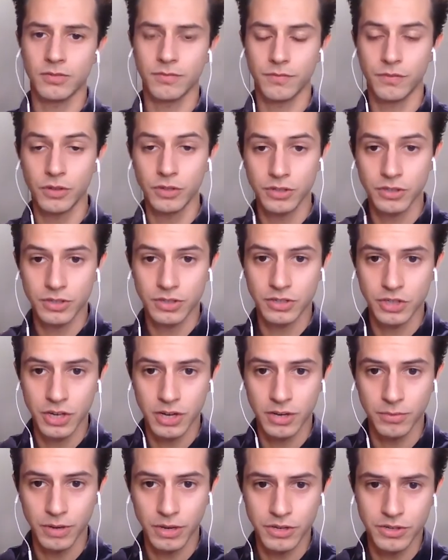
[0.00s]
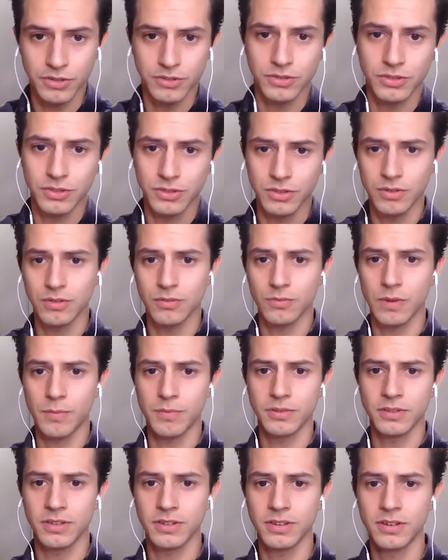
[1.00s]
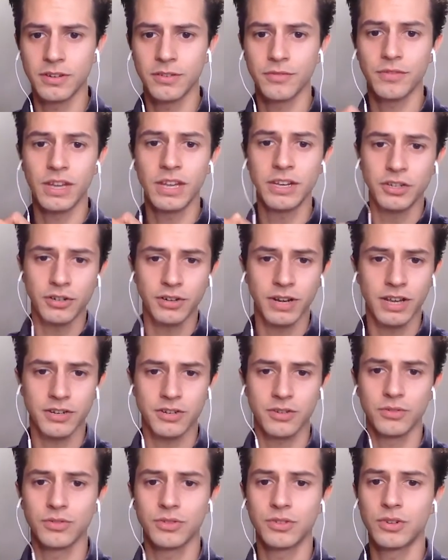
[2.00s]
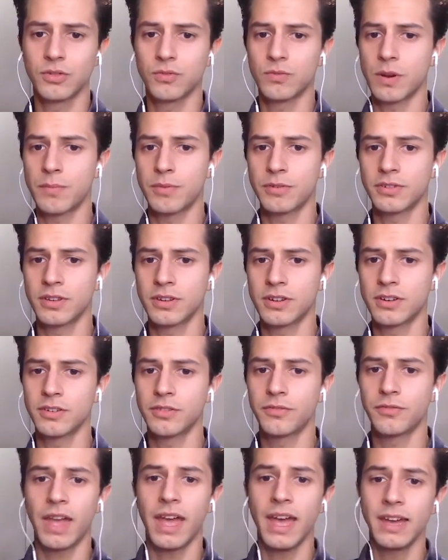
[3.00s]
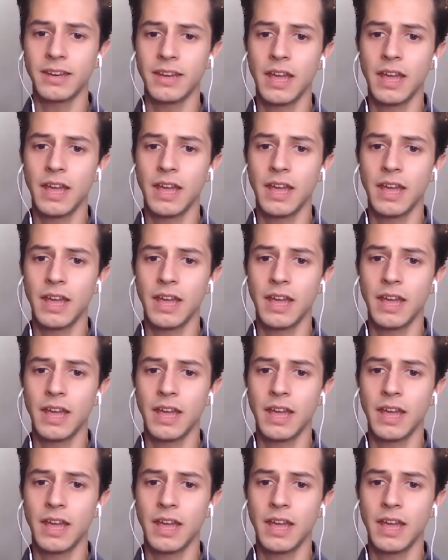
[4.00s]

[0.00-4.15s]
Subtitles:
first generation student representative, international student representative, and